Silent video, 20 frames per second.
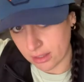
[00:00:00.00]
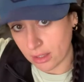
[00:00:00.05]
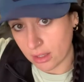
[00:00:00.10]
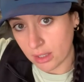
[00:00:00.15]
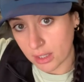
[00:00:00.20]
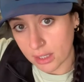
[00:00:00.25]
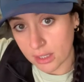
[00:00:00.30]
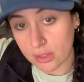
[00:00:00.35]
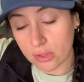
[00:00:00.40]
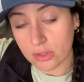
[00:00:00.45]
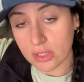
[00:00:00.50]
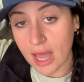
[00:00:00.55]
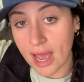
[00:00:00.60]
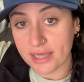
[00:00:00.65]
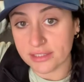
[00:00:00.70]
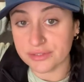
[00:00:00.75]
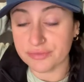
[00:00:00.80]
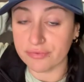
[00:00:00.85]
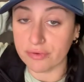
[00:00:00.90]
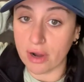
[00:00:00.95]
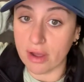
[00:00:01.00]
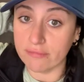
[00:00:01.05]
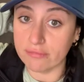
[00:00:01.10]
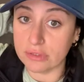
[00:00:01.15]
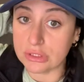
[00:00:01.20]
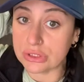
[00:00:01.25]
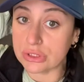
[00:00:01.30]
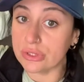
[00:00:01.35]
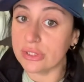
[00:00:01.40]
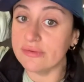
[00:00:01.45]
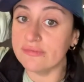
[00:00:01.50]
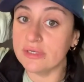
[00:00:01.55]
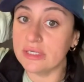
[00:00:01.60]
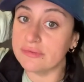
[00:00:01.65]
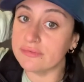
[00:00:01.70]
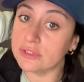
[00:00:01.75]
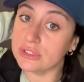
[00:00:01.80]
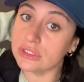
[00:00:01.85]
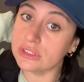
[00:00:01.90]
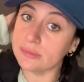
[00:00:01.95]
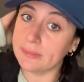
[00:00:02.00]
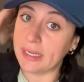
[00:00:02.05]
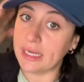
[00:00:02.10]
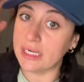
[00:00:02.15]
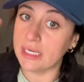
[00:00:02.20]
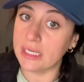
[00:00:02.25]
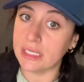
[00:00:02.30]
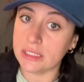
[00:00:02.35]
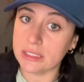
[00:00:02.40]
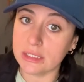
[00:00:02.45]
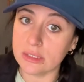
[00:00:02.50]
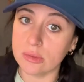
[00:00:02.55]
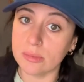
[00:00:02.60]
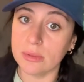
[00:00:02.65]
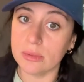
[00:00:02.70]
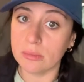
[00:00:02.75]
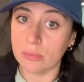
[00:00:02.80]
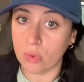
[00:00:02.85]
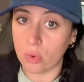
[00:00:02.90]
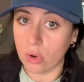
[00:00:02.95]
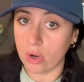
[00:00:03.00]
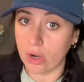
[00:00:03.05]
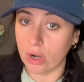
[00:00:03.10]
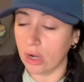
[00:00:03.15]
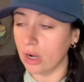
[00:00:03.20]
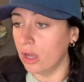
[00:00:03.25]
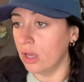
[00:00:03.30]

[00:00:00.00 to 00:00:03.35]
It'll last forever. So even if you're spending a little bit more,